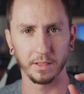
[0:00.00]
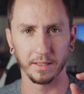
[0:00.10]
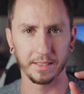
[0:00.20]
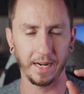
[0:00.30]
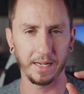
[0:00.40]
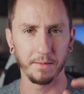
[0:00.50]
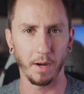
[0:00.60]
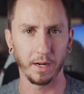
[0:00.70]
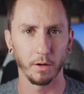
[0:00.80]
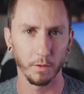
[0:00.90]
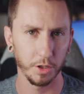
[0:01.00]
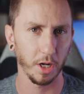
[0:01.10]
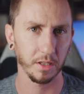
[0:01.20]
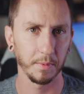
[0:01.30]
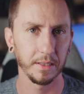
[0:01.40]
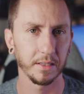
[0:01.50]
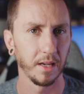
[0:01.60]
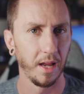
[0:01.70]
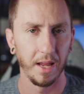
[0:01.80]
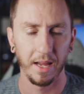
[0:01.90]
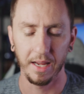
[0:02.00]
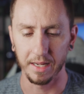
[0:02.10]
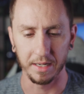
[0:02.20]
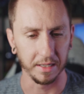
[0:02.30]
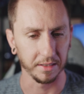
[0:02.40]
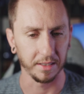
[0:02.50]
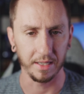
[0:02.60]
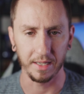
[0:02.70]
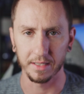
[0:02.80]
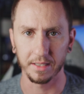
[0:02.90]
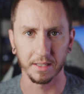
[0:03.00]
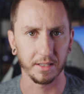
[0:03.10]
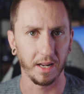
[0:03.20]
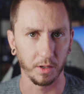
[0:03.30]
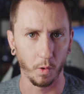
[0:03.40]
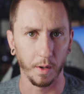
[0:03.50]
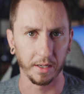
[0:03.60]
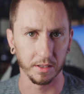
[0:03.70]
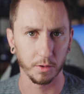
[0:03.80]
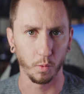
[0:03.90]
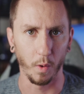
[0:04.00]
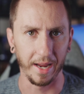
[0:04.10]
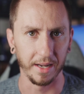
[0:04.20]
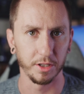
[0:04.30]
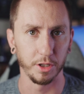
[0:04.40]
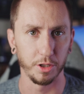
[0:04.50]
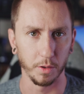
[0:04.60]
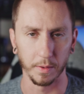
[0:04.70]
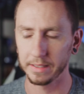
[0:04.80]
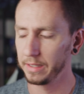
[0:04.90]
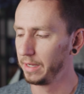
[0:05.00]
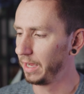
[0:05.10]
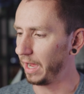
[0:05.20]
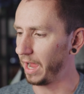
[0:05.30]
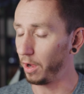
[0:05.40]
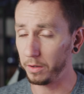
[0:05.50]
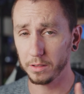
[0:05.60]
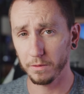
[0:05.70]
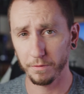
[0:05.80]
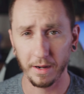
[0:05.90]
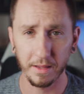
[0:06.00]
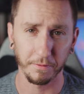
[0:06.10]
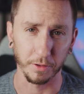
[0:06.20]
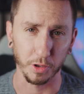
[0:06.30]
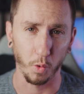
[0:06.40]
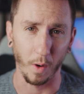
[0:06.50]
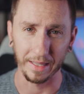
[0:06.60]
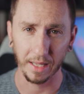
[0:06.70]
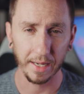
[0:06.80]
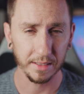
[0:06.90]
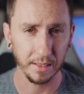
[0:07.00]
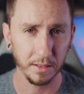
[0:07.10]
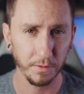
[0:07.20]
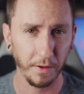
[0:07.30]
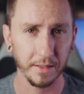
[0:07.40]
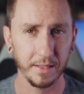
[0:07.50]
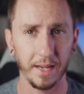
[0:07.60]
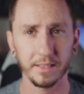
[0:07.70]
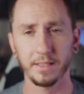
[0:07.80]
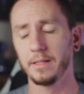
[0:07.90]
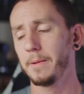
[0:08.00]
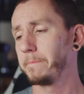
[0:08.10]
little tiny micro adjustments, it is the easiest and quickest way to do it. I also find that for twilights, it is fantastic.